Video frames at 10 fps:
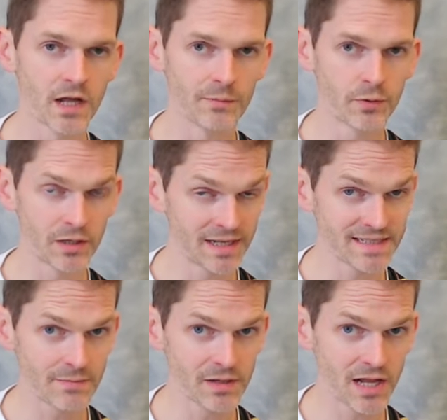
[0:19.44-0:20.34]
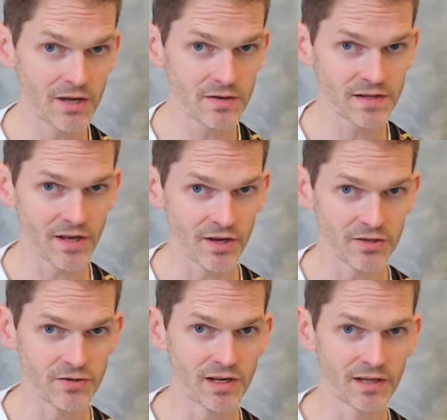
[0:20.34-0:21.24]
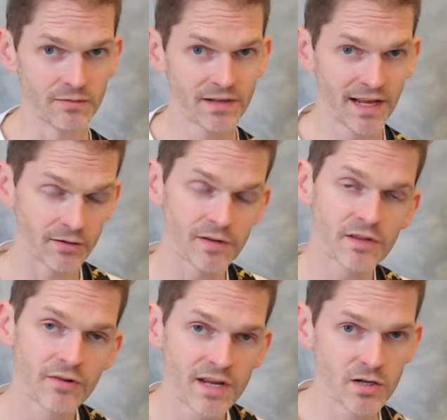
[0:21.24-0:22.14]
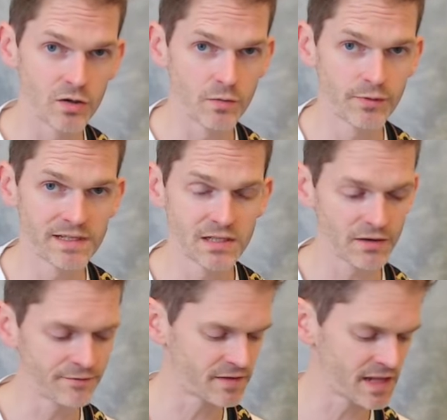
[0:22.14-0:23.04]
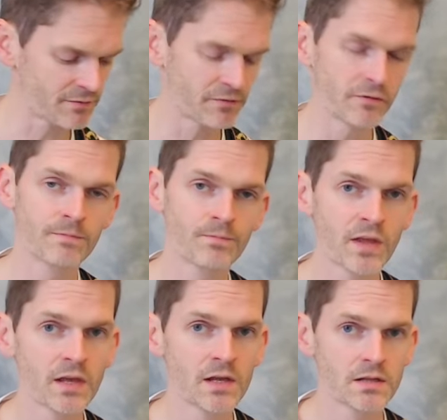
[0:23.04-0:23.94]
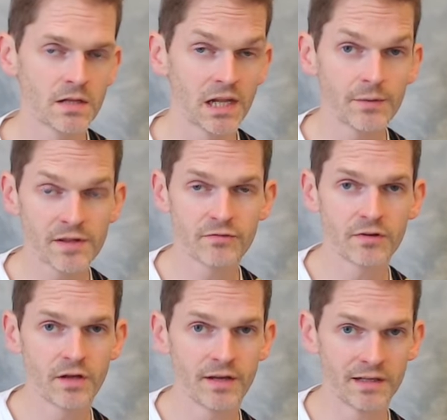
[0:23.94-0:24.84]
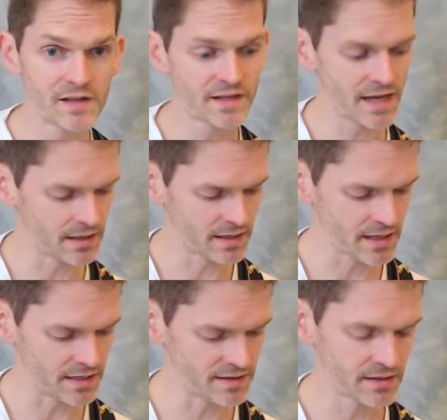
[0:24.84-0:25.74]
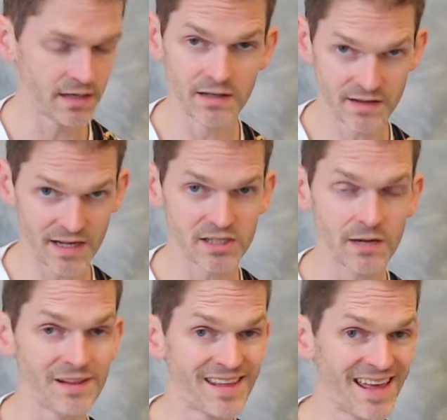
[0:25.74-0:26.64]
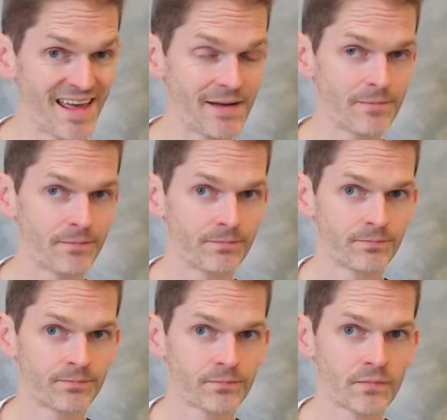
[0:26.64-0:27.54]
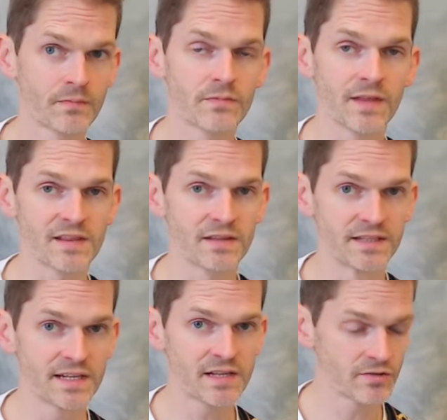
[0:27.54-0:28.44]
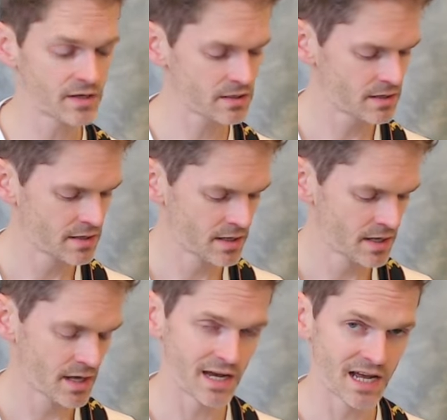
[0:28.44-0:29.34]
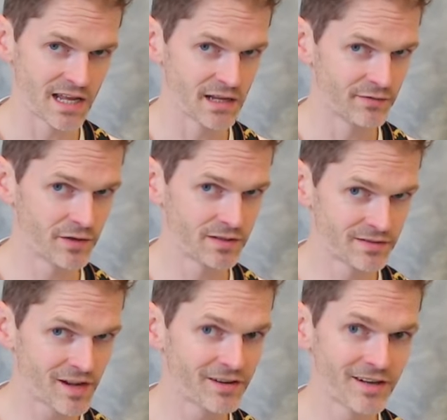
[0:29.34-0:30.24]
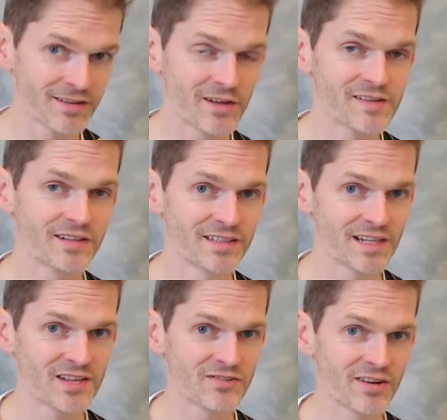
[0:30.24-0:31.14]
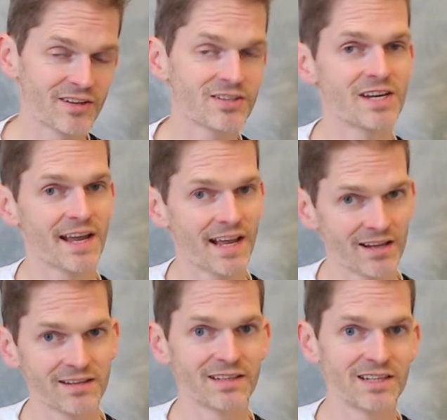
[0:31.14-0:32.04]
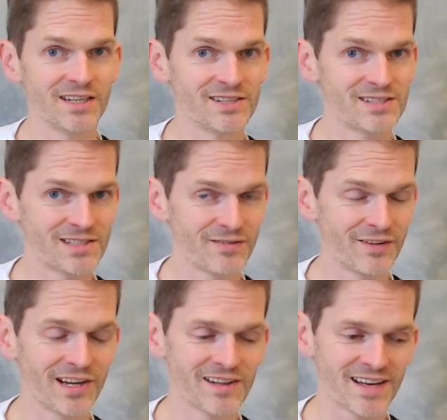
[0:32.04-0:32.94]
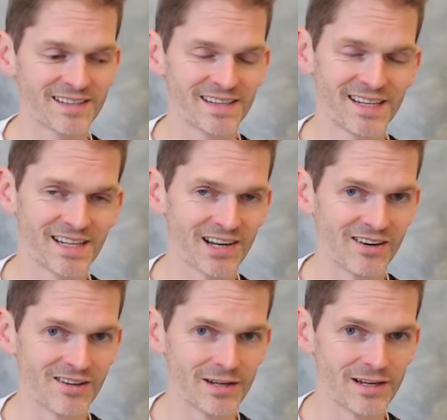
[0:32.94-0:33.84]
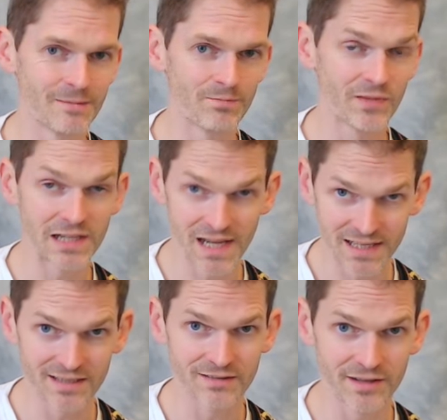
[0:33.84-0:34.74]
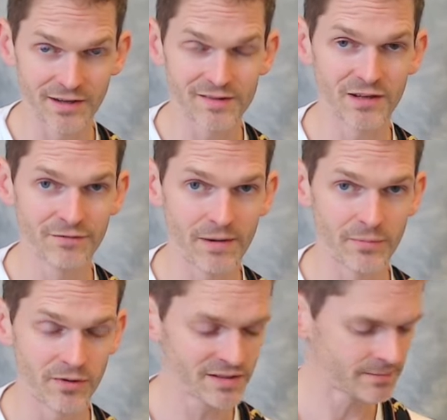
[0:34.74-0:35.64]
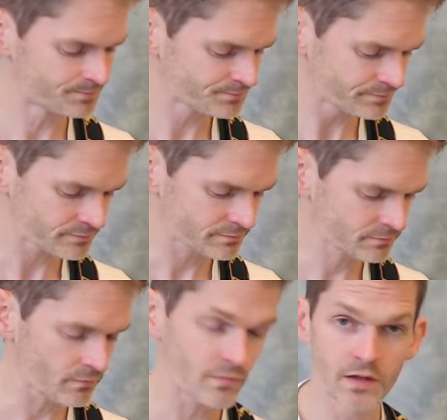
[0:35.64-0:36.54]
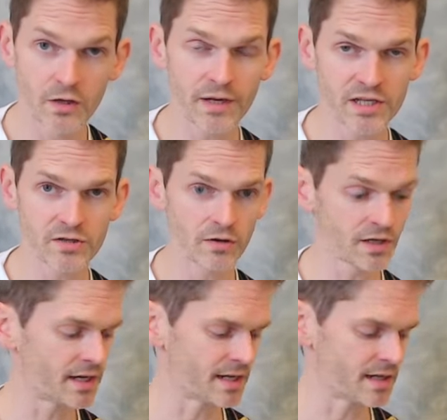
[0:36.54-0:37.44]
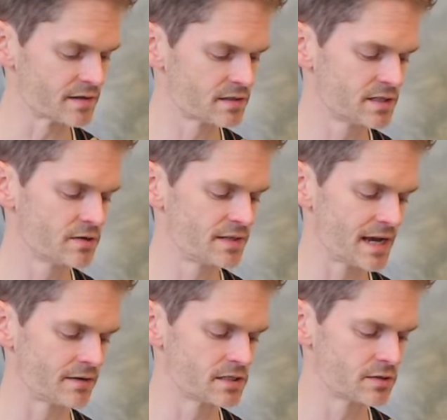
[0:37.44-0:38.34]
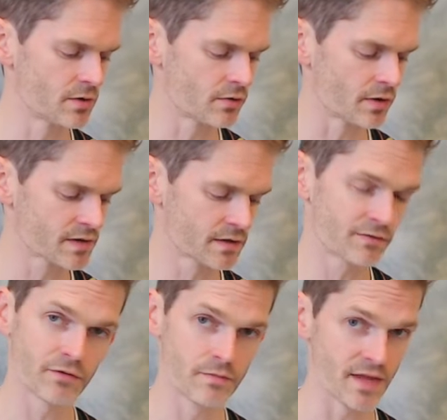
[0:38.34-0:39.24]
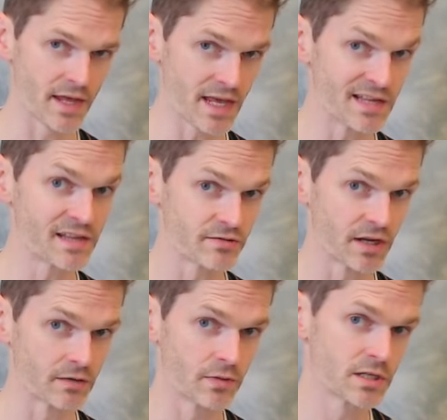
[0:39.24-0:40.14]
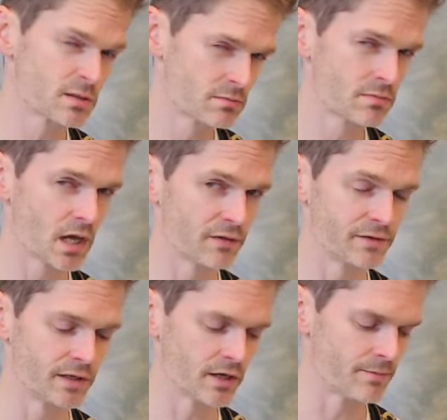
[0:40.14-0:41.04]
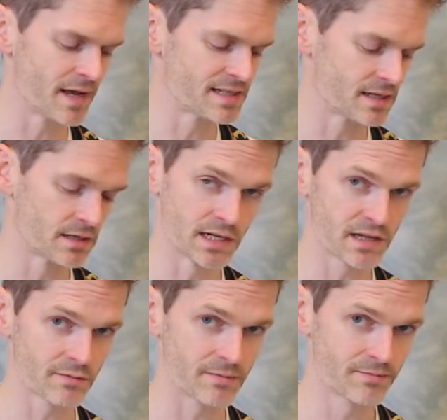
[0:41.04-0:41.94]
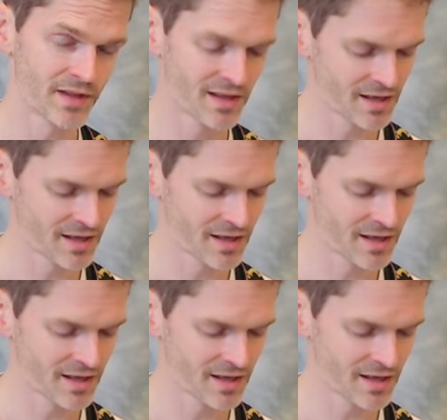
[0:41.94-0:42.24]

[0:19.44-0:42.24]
I'll put a link down below so you can get it on screen or print it off if it's helpful. The lowest root note in this scale shape is here. That's the D string. If you don't know the notes in the D string, check out the 2 videos I did on learning the notes on the fretboard. A quick shortcut is 2 down and 2 across from the E string, which hopefully you know better than this one.